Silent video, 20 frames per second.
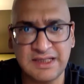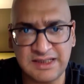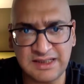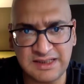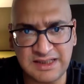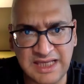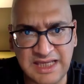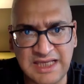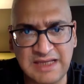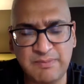
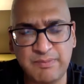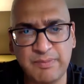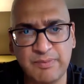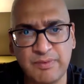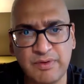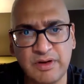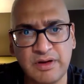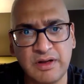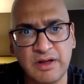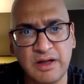keep
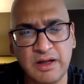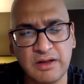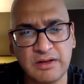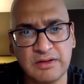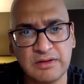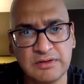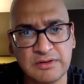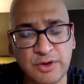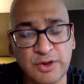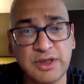
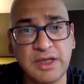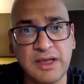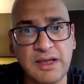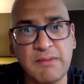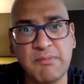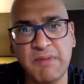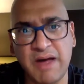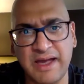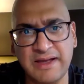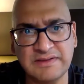looking
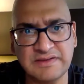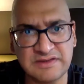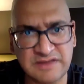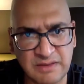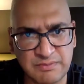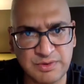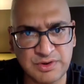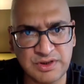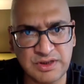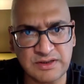at my
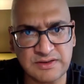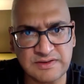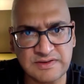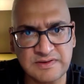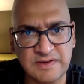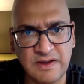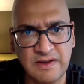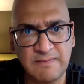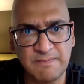assumptions